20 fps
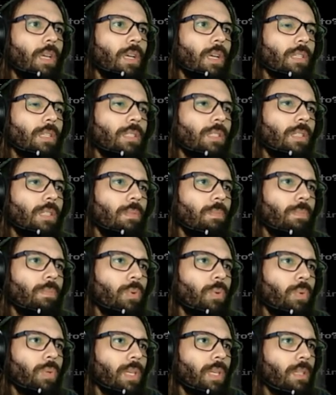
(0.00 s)

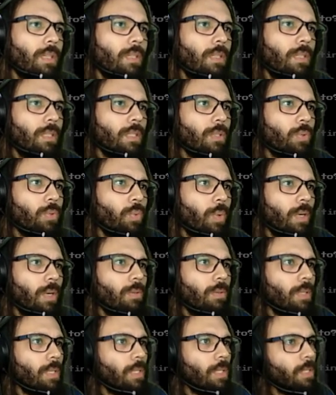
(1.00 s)
Simple yet good as
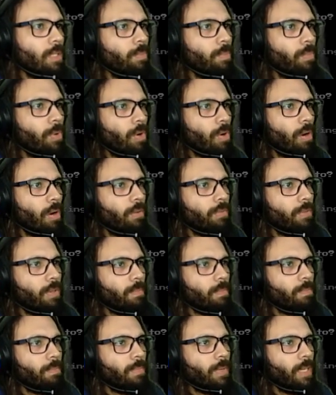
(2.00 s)
well, a simple cover
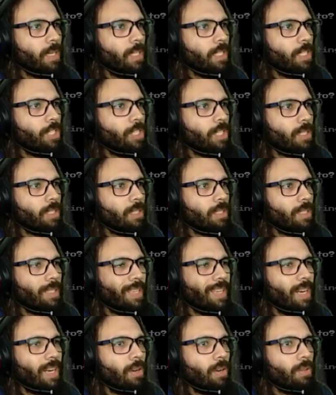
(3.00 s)
might just
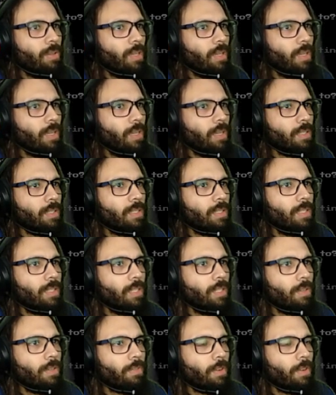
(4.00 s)
stand out in a
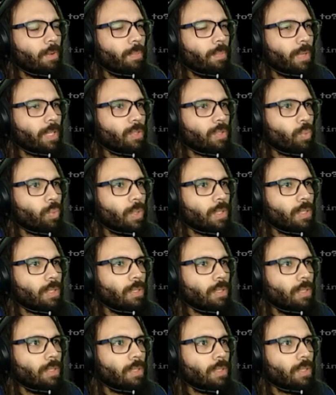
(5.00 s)
sea of complex
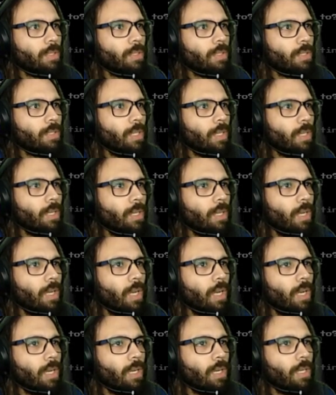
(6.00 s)
ones.
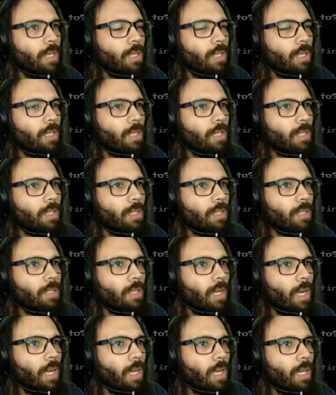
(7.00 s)
Uh,
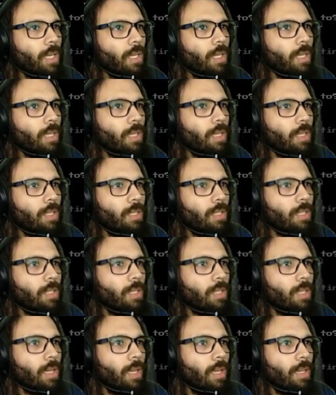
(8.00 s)
I hear
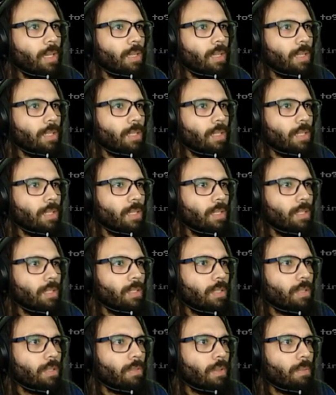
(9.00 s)
that the
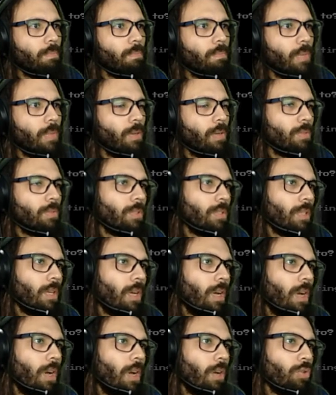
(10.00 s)
east of the Mount
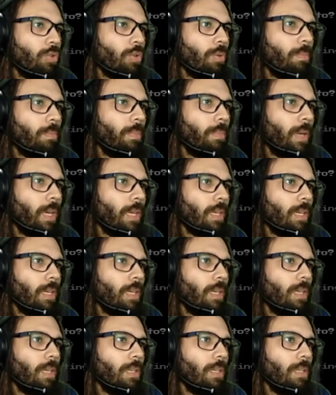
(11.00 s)

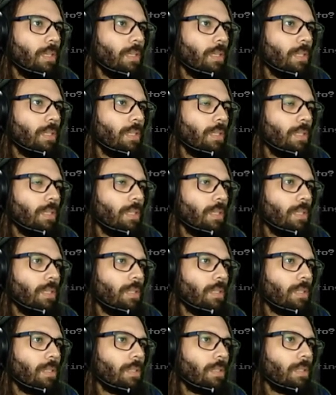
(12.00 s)
Automeki
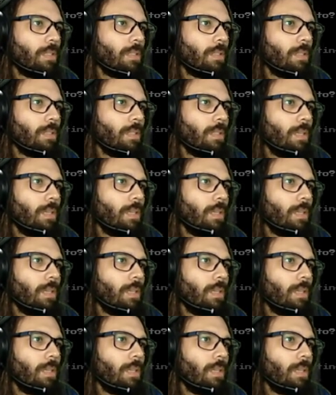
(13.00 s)
is